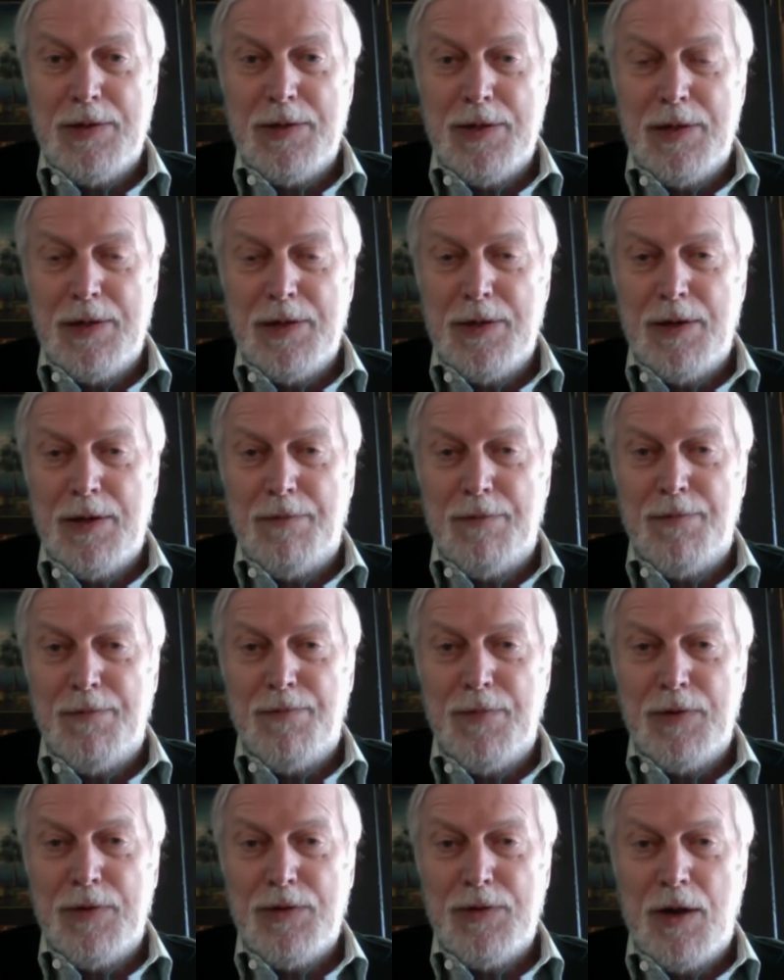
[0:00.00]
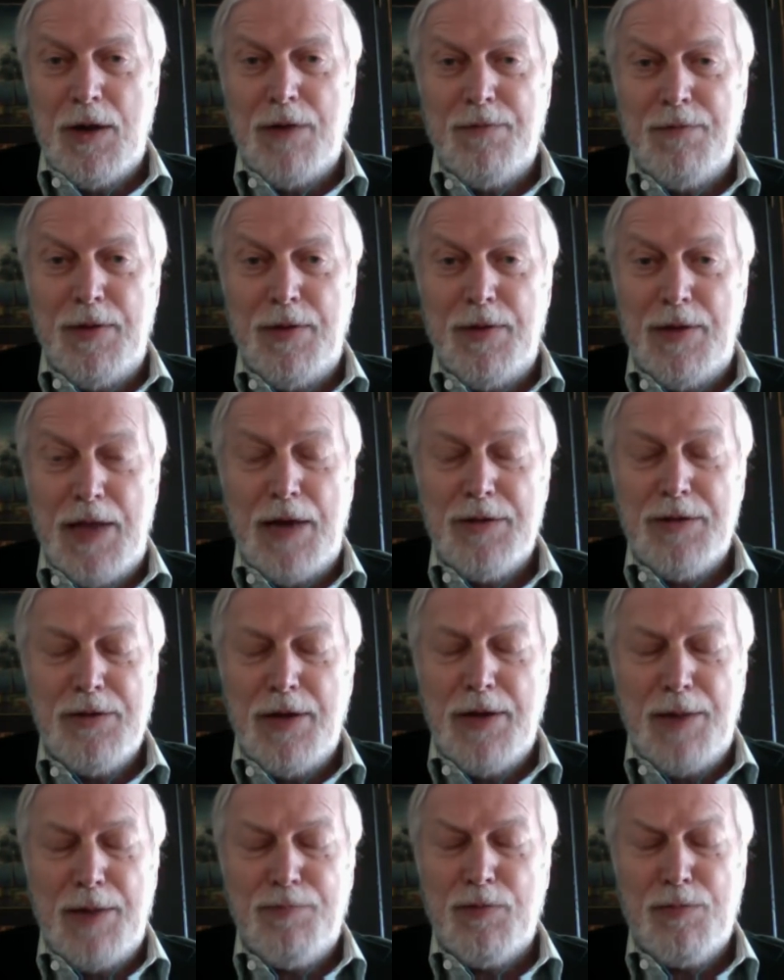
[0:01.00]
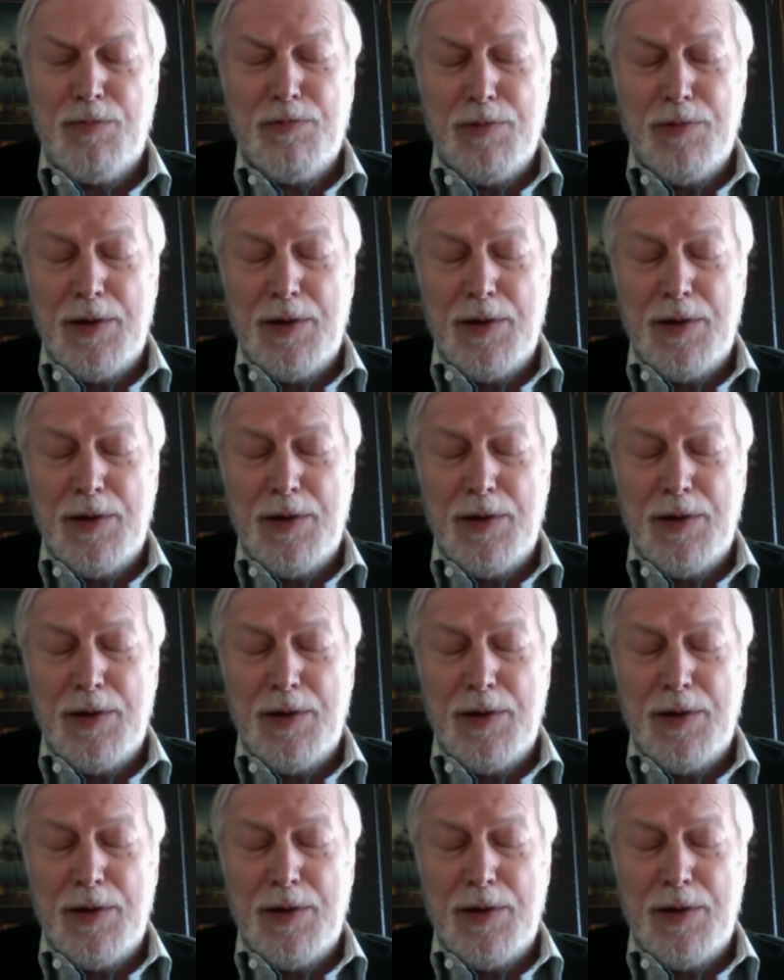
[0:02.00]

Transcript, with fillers: uh, of sovereign national appro